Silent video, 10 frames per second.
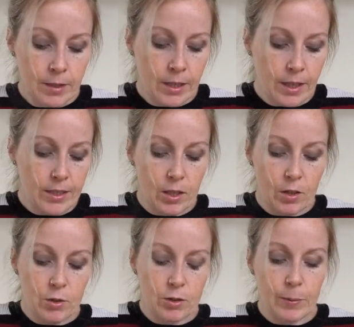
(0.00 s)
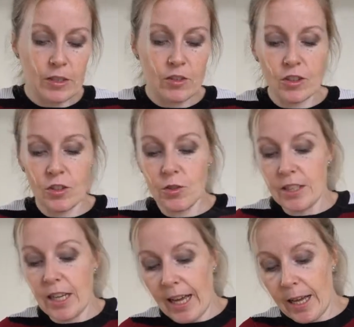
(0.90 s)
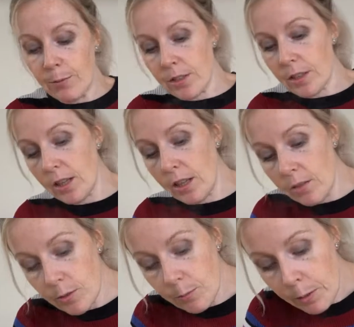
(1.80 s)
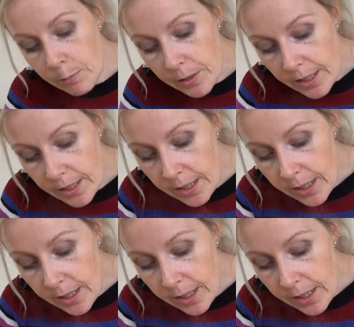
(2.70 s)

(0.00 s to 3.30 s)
I know especially Newton absolutely loves pumpkin.